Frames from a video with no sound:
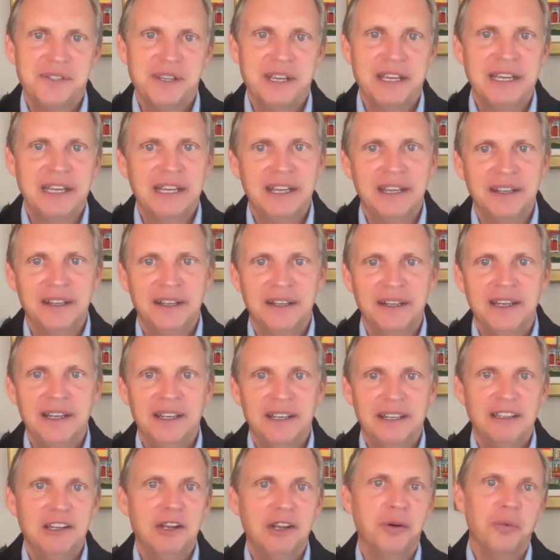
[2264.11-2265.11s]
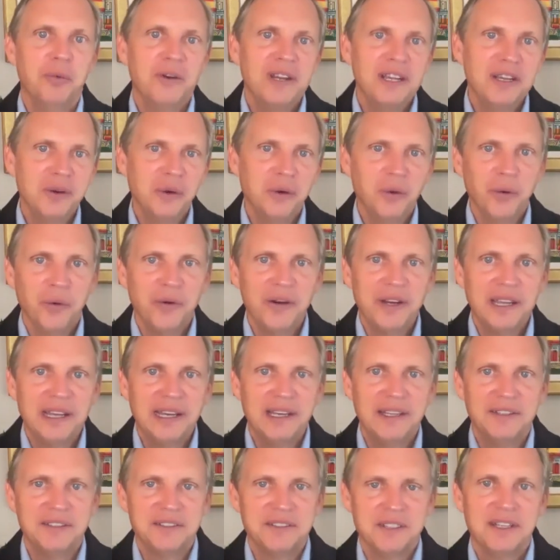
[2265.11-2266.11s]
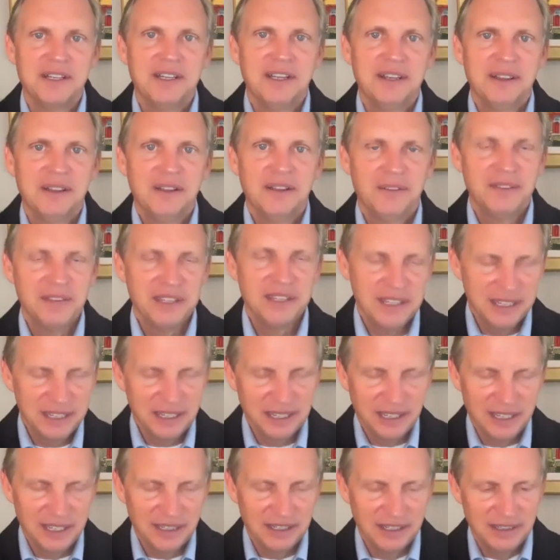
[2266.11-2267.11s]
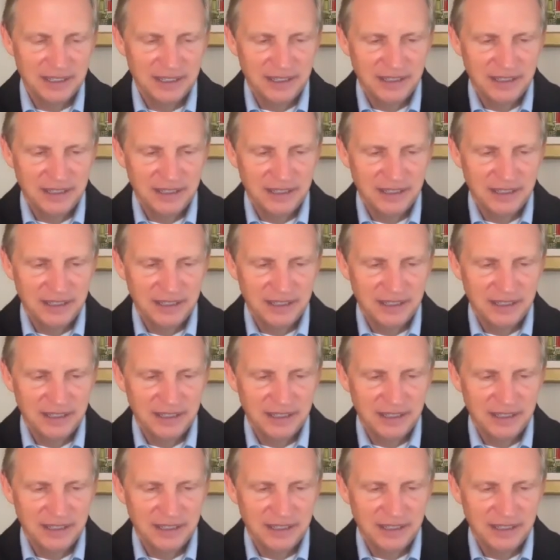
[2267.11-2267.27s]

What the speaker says: and reorient the